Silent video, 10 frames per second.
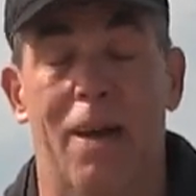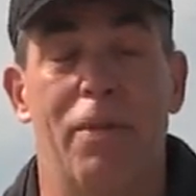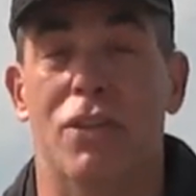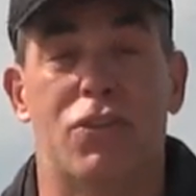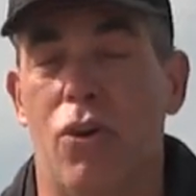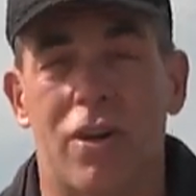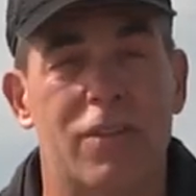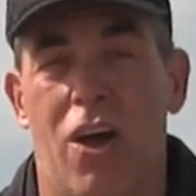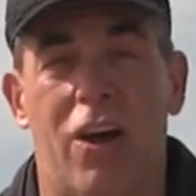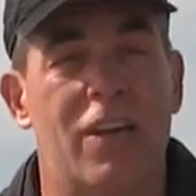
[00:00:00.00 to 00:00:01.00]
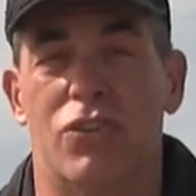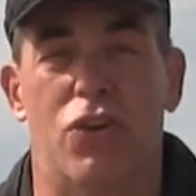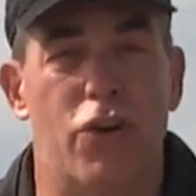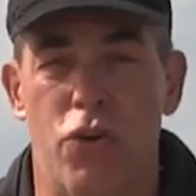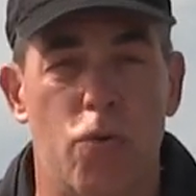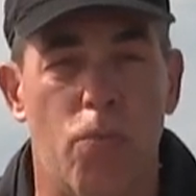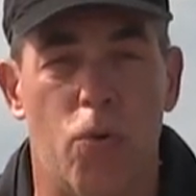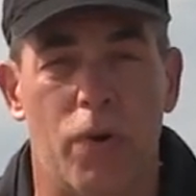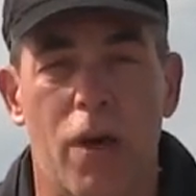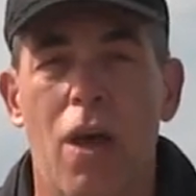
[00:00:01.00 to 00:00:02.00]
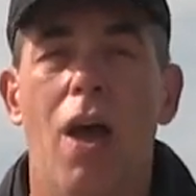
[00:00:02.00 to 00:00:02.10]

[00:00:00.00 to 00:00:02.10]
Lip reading: I'm in total darkness on a new moon.